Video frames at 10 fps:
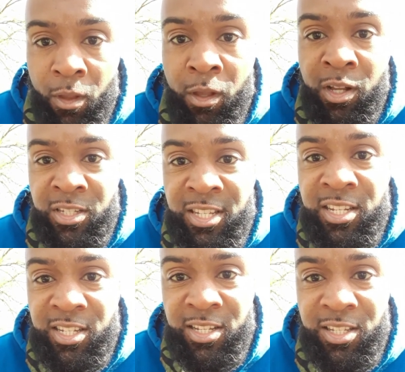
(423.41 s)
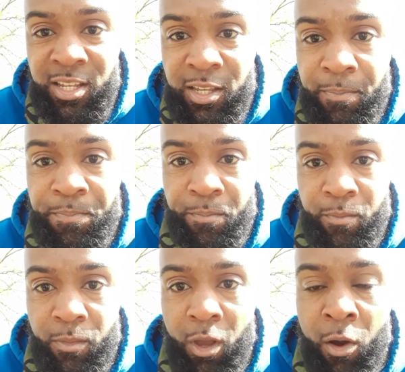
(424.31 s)
Consistency,
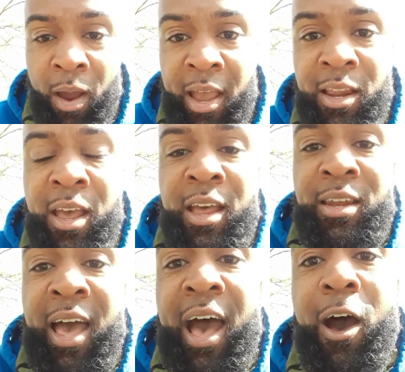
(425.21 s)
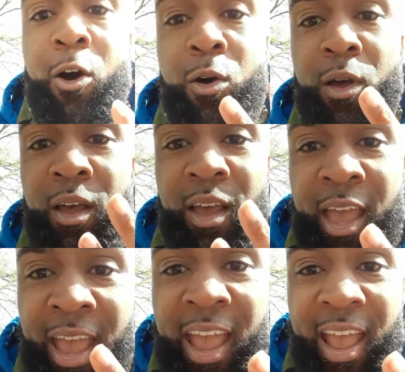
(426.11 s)
all right? Now,
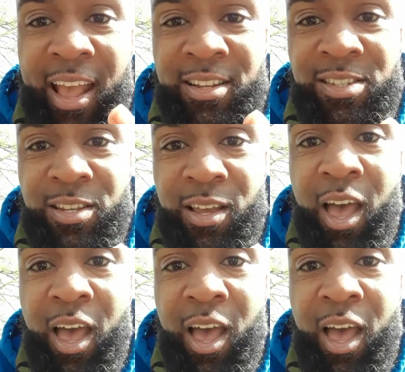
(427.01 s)
hands.